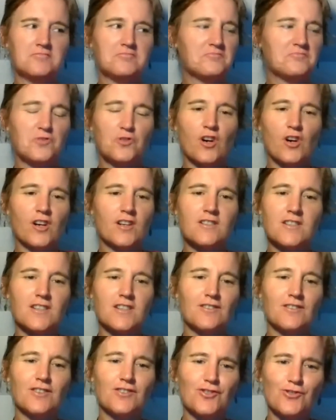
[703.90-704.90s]

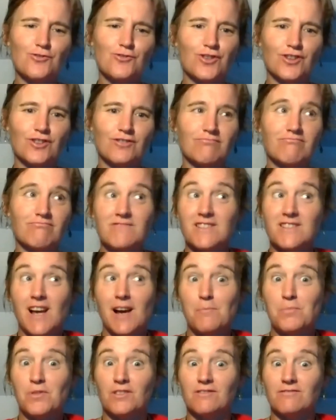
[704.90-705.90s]
variety that you can
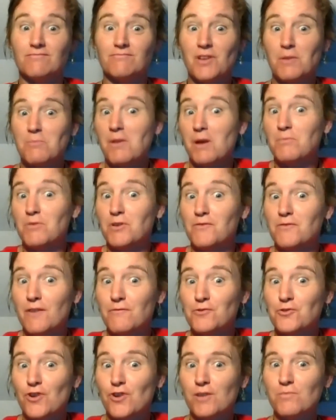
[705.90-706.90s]
sample that maybe you've
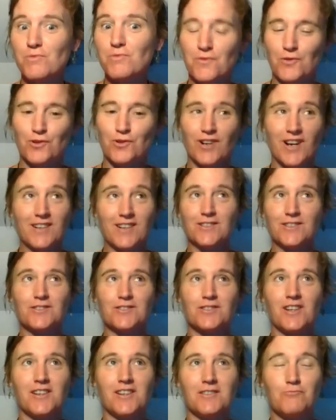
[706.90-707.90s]
never tried before, and it's
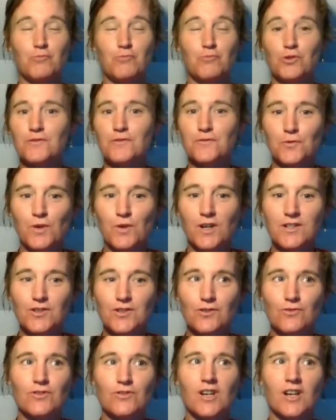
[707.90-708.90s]
a wonderful way to
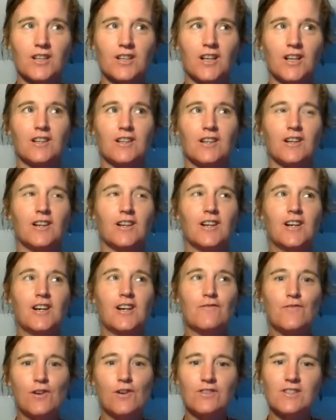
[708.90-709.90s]
do that in a
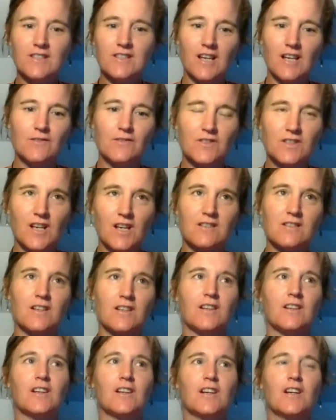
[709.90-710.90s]
very safe
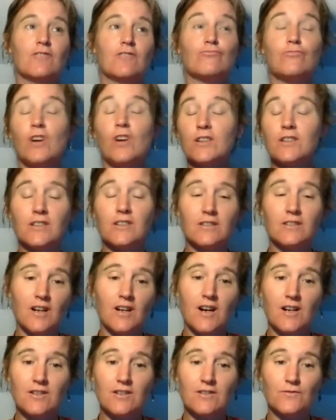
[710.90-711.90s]
setting, right in the
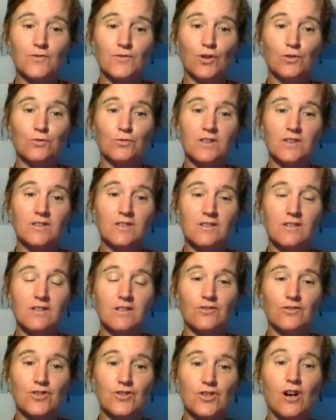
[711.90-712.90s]
heart of Galway
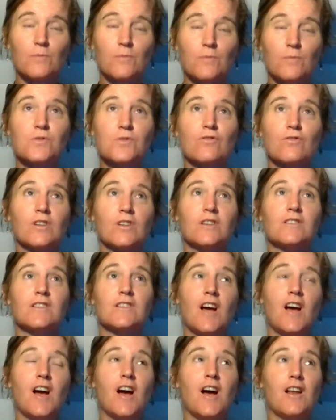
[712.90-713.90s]
City on Shop Street,
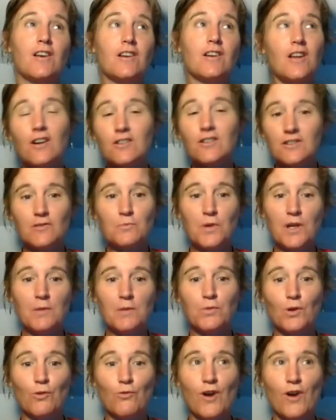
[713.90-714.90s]
lots of
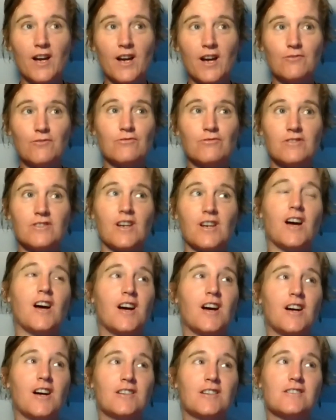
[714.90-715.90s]
people around,
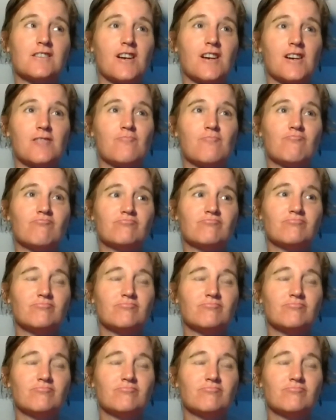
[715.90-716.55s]
and